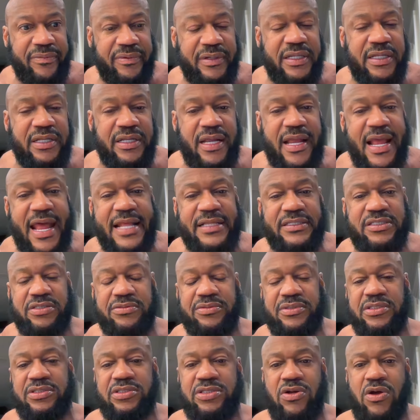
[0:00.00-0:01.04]
But, then the guy told
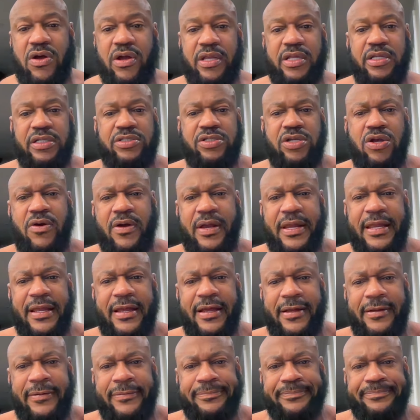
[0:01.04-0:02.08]
me he saw he saw a
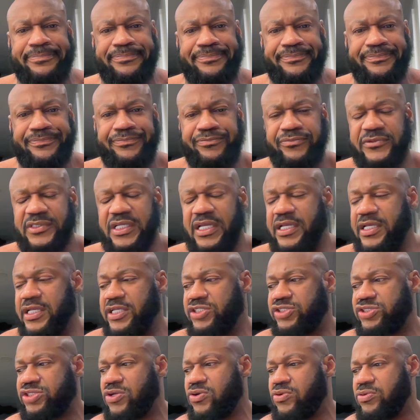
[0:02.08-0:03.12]
um, in
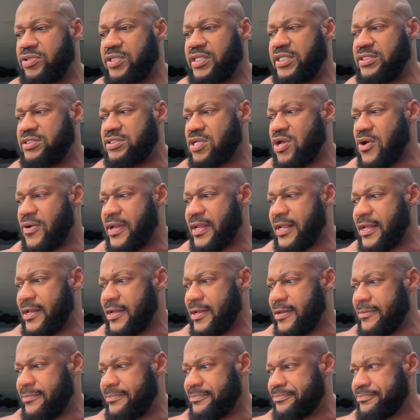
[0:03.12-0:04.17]
this shoulder he saw a
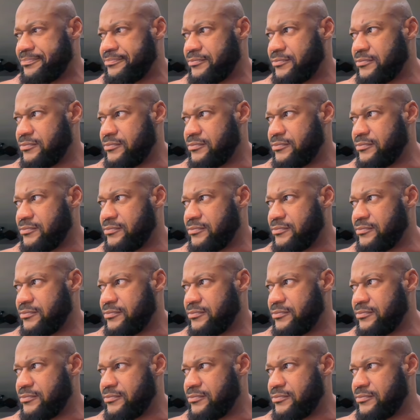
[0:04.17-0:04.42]
um,